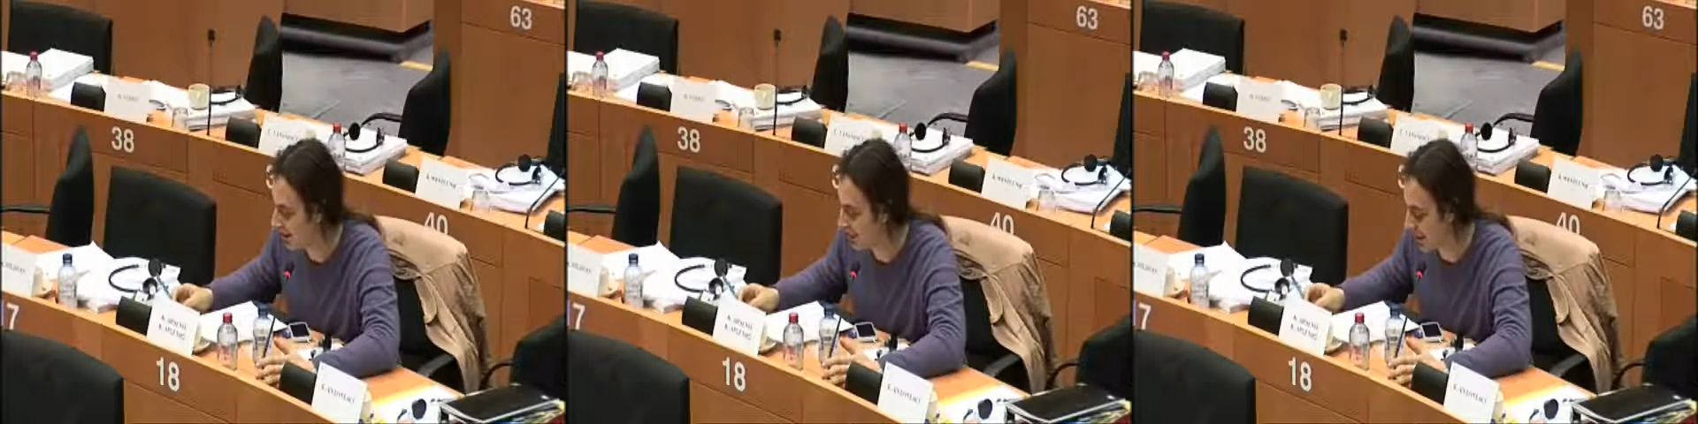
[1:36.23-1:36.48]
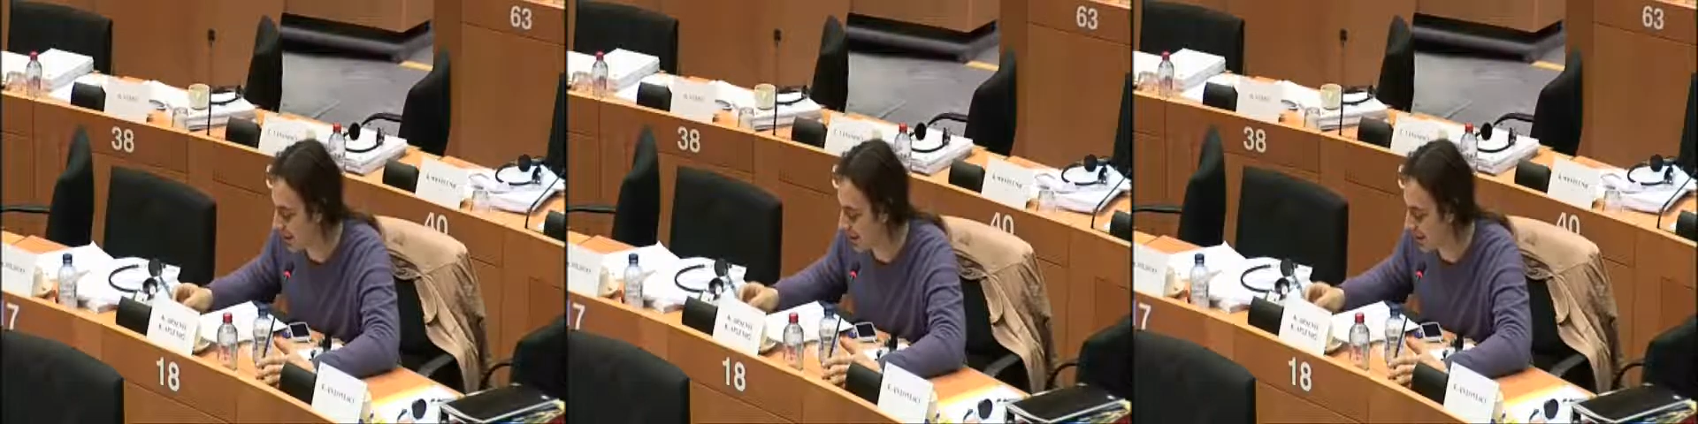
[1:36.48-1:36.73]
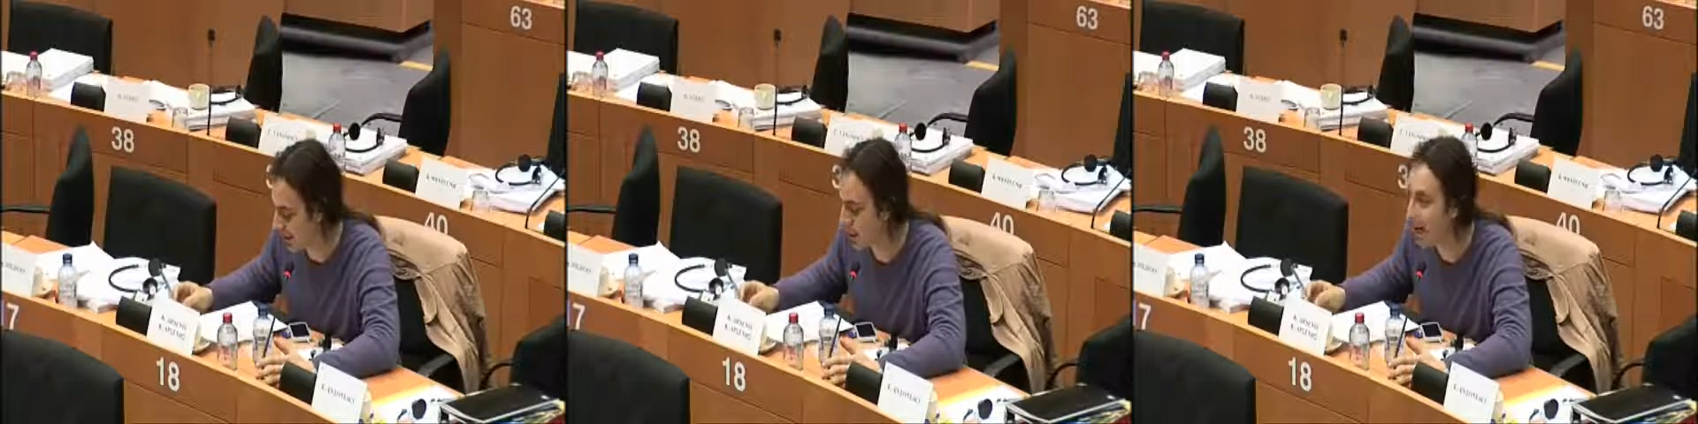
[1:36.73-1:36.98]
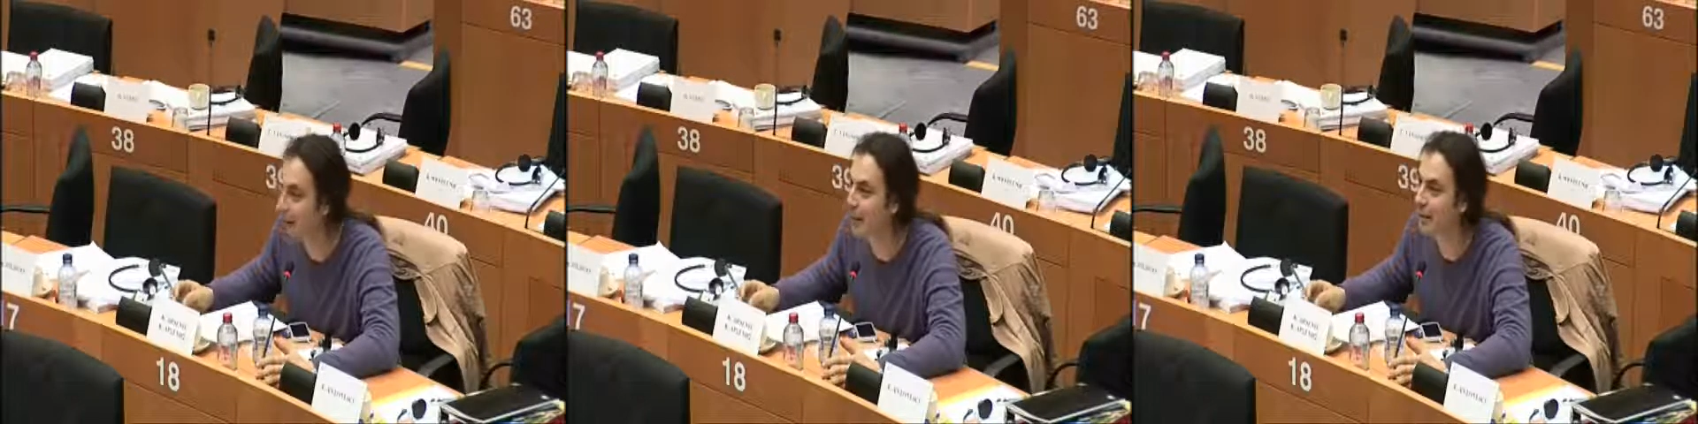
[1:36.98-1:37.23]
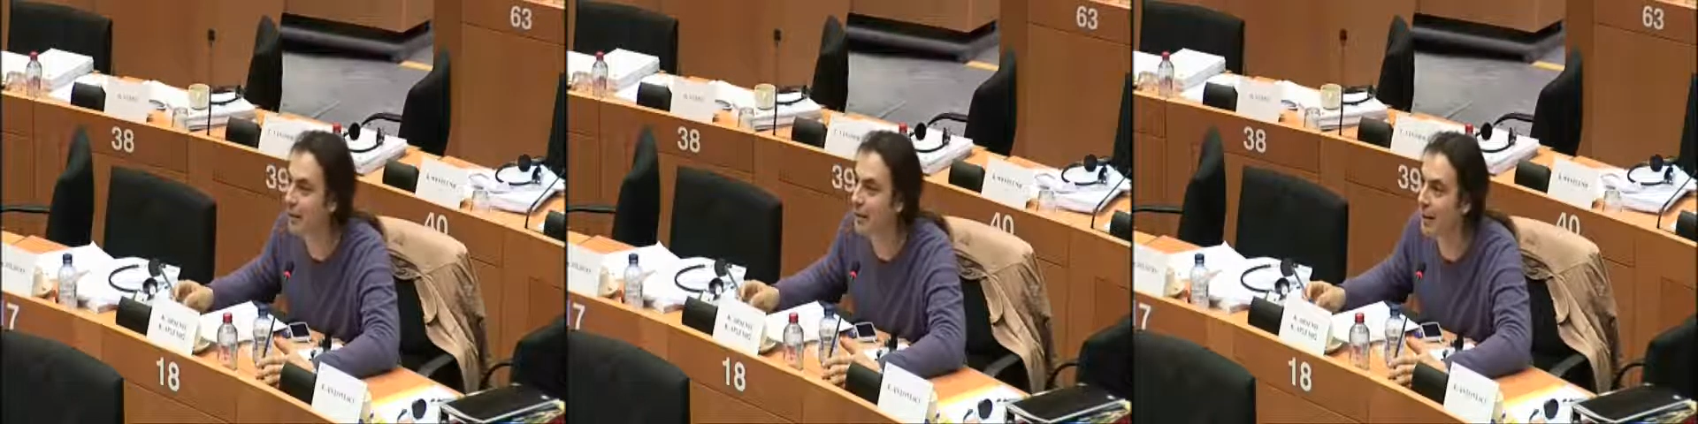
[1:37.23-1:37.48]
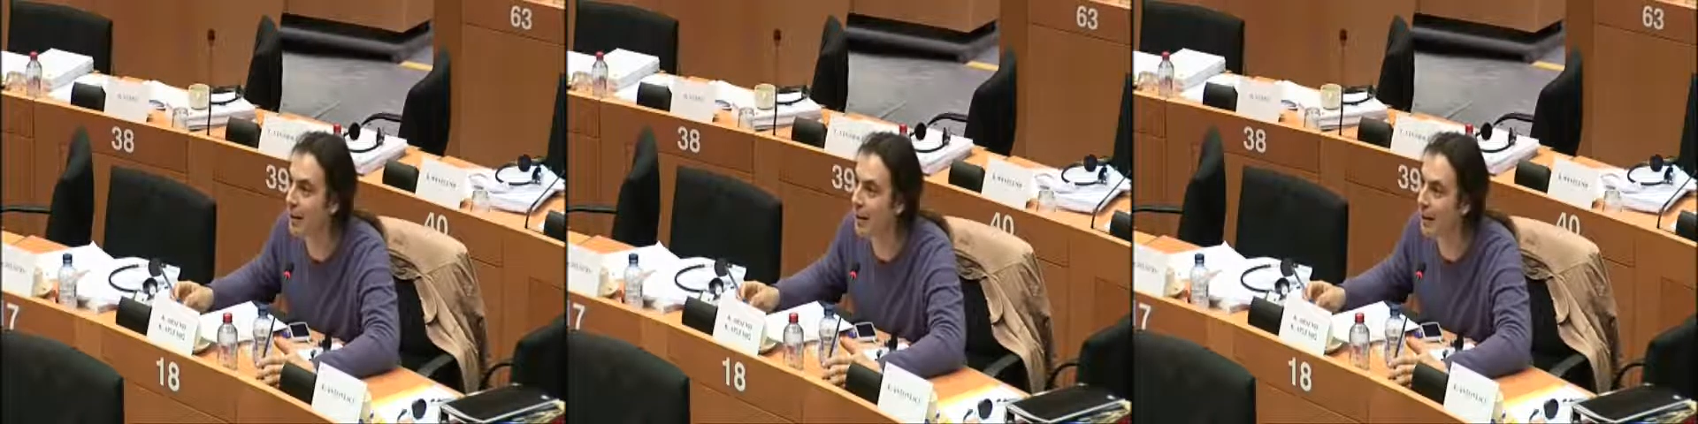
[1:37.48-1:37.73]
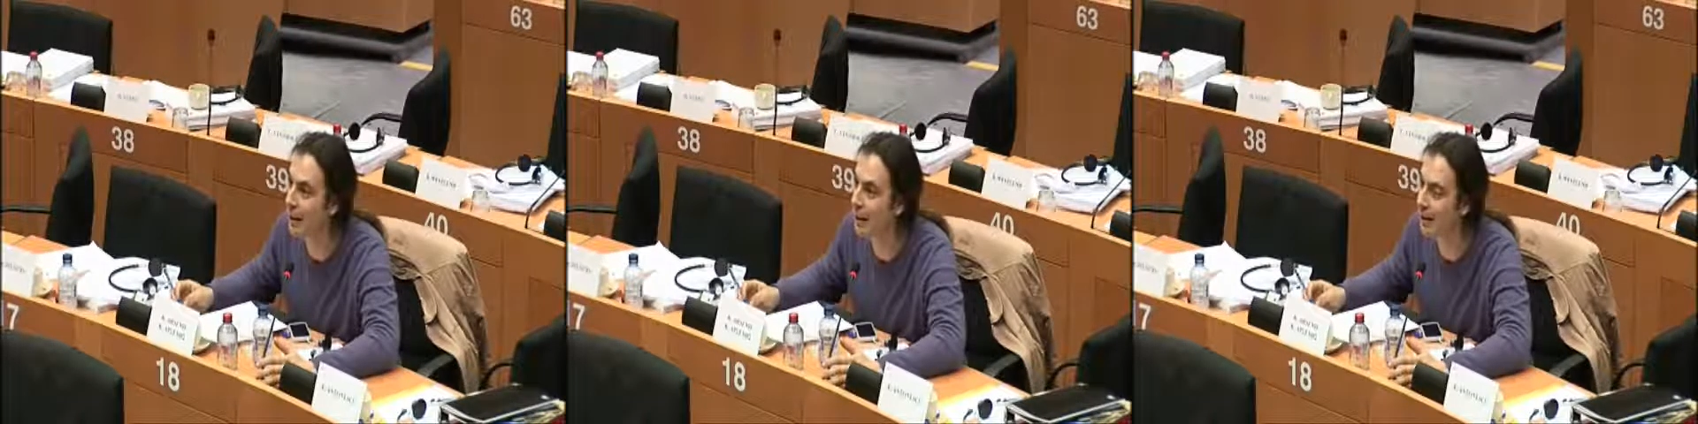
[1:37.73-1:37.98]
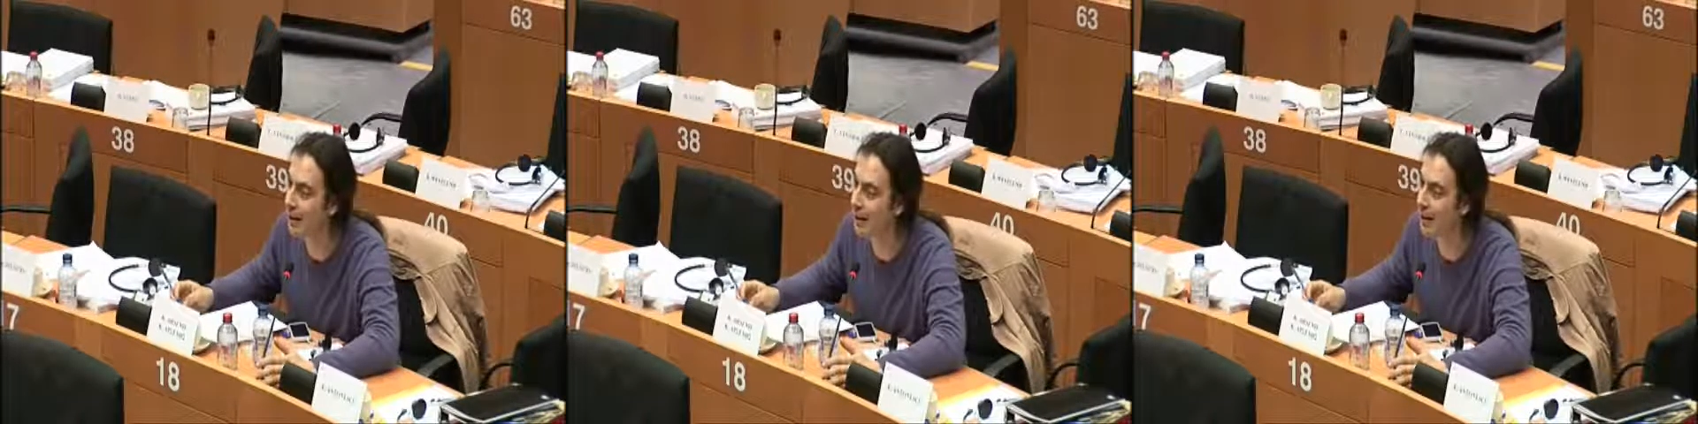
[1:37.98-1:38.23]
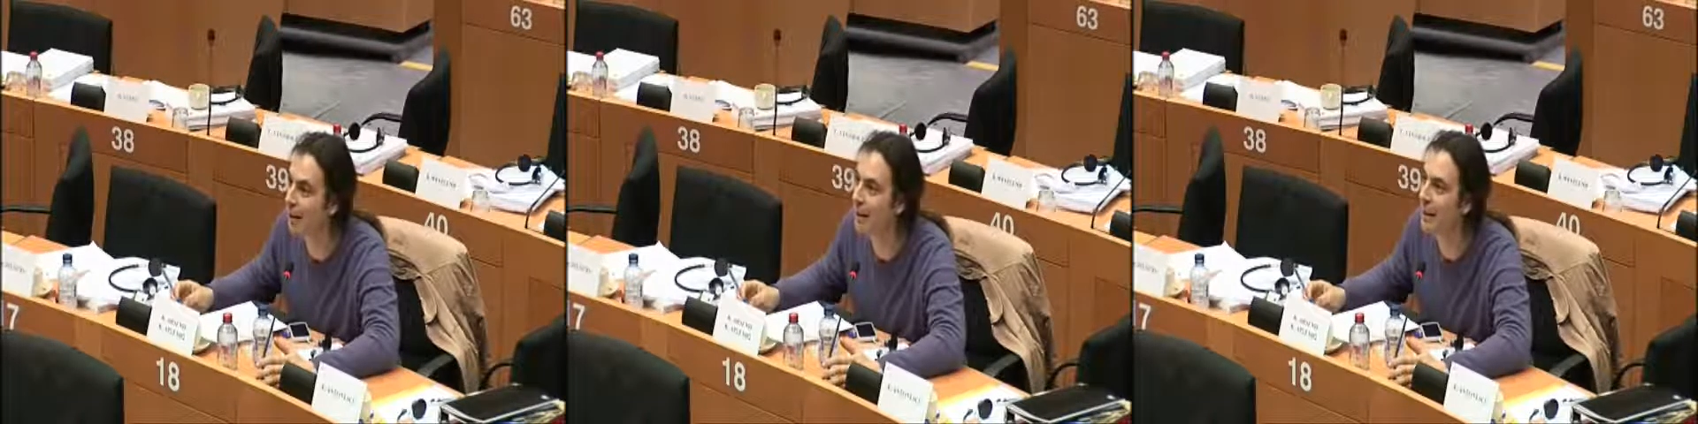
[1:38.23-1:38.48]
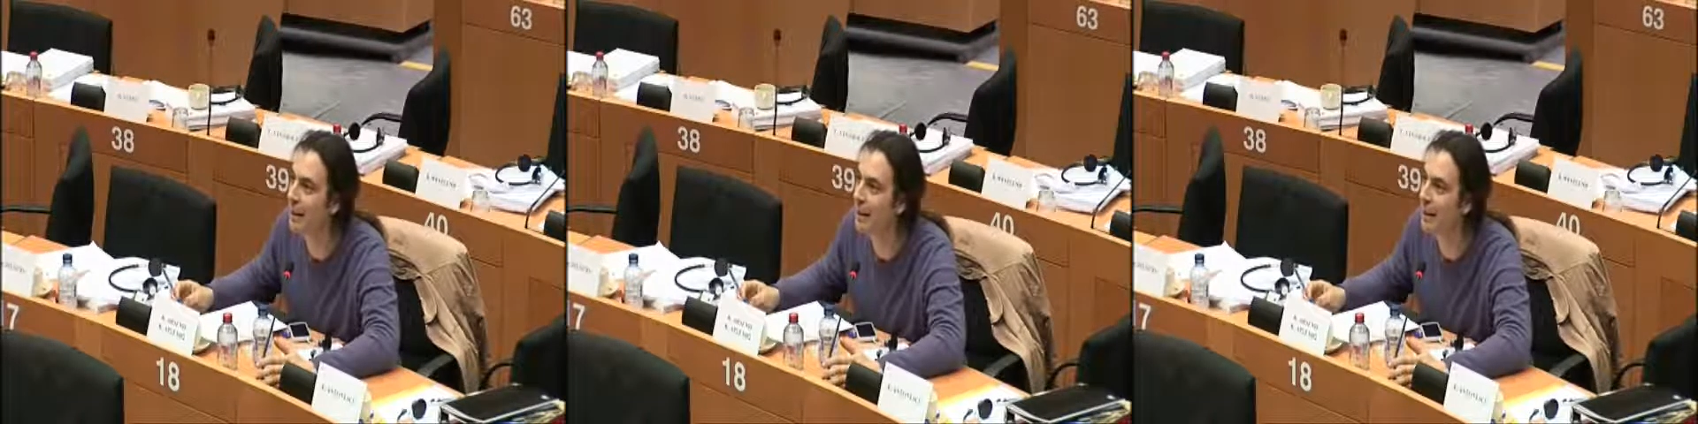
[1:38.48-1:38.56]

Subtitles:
in my country, the generic medicine.